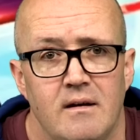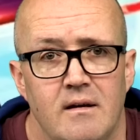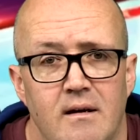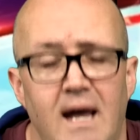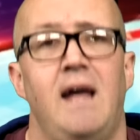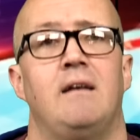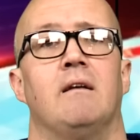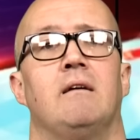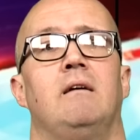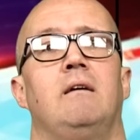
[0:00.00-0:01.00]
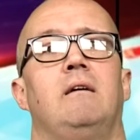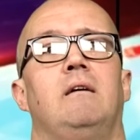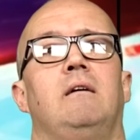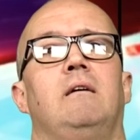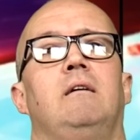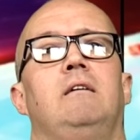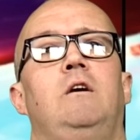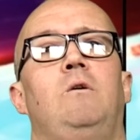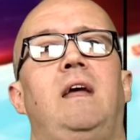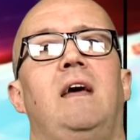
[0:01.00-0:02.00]
Hayden,
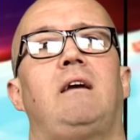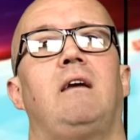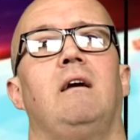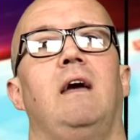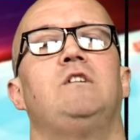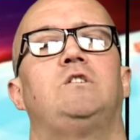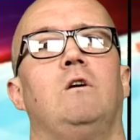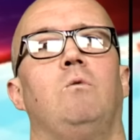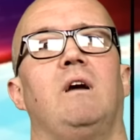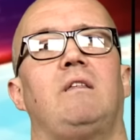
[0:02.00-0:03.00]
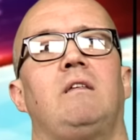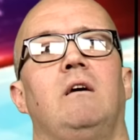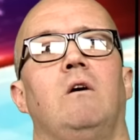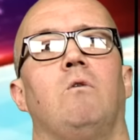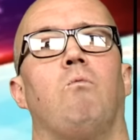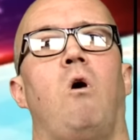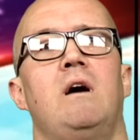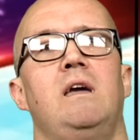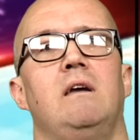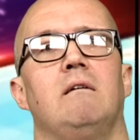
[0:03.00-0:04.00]
you take issue with
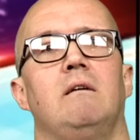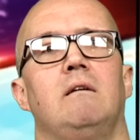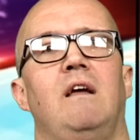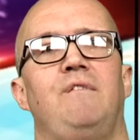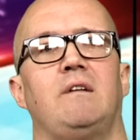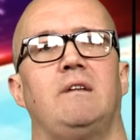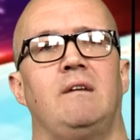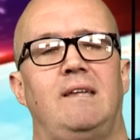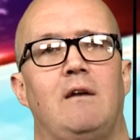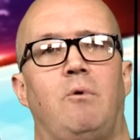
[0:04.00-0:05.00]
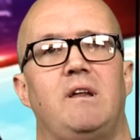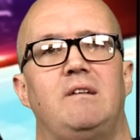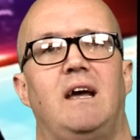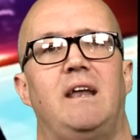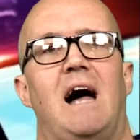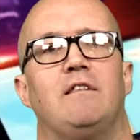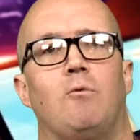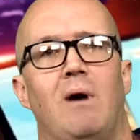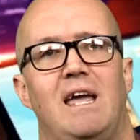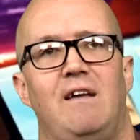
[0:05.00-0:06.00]
why Livingstone said what he said and the
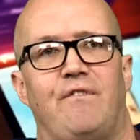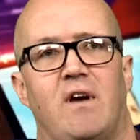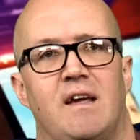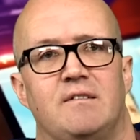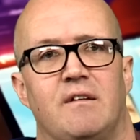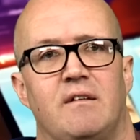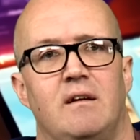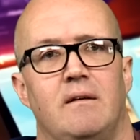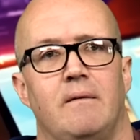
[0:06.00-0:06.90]
way he phrased it. Yeah, I,